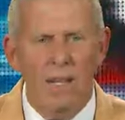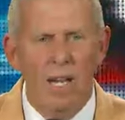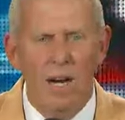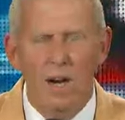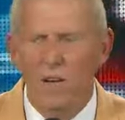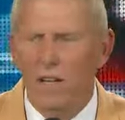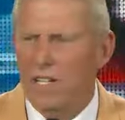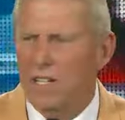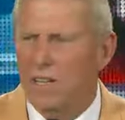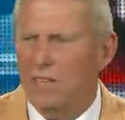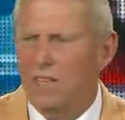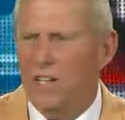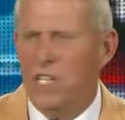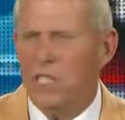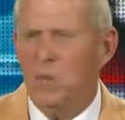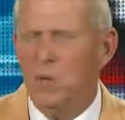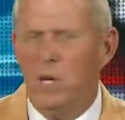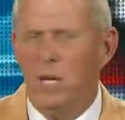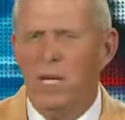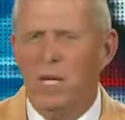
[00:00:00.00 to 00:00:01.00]
their
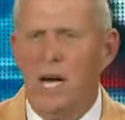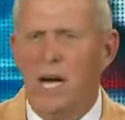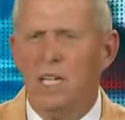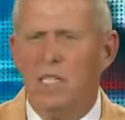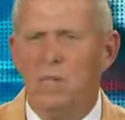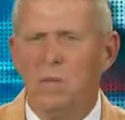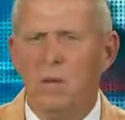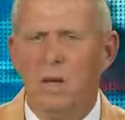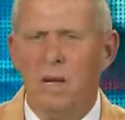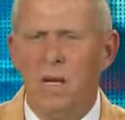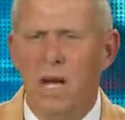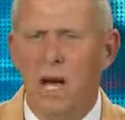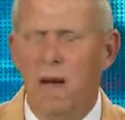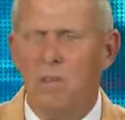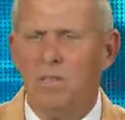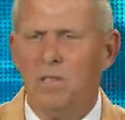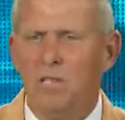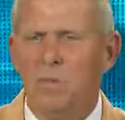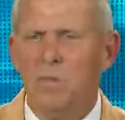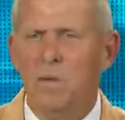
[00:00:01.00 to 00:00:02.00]
individual
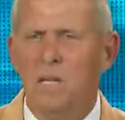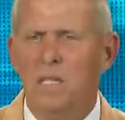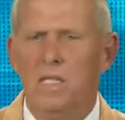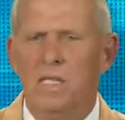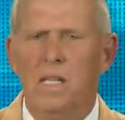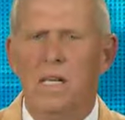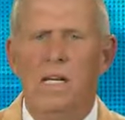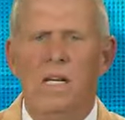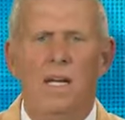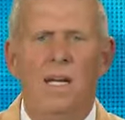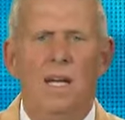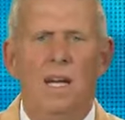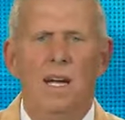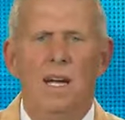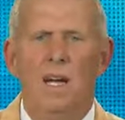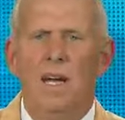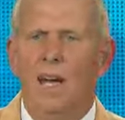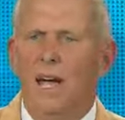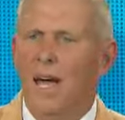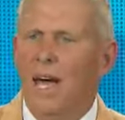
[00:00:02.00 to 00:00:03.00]
accomplishments,
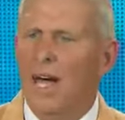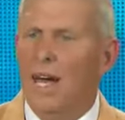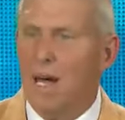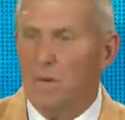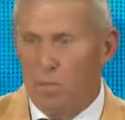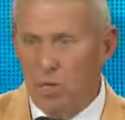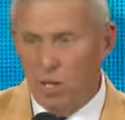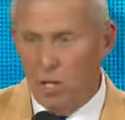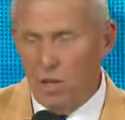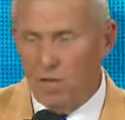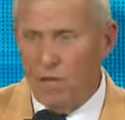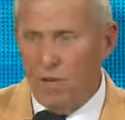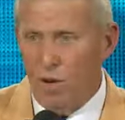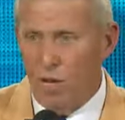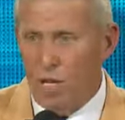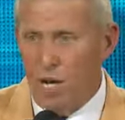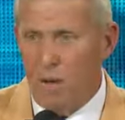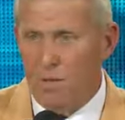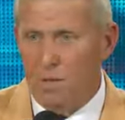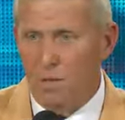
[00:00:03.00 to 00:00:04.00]
and I'm looking for a
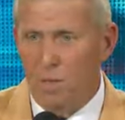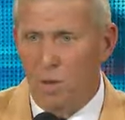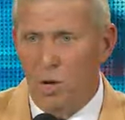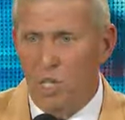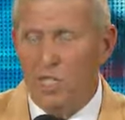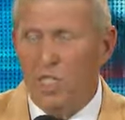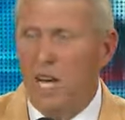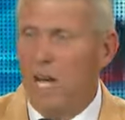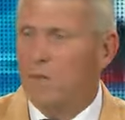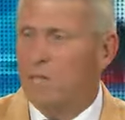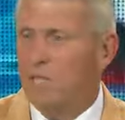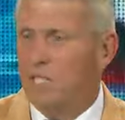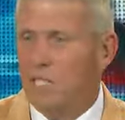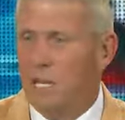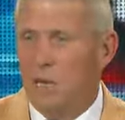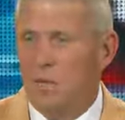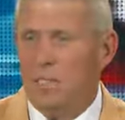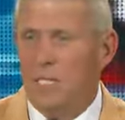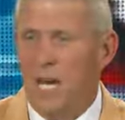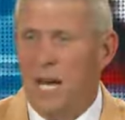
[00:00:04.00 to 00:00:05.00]
couple more
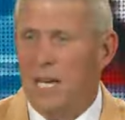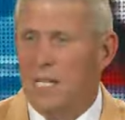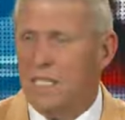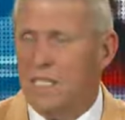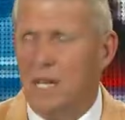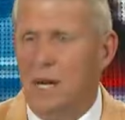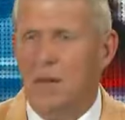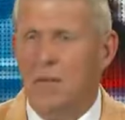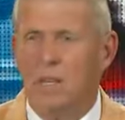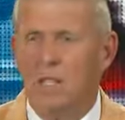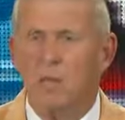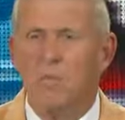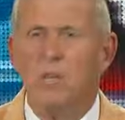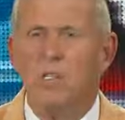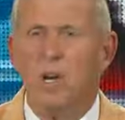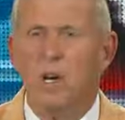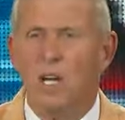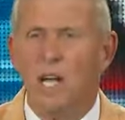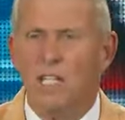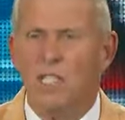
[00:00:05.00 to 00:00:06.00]
championships out of some of them,
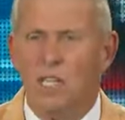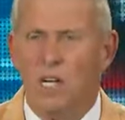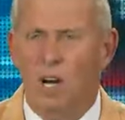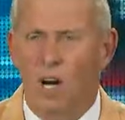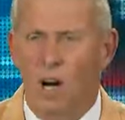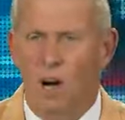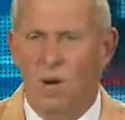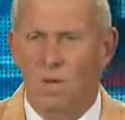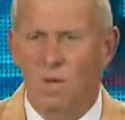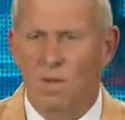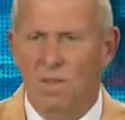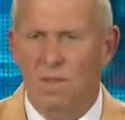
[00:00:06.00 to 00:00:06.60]
so let's go.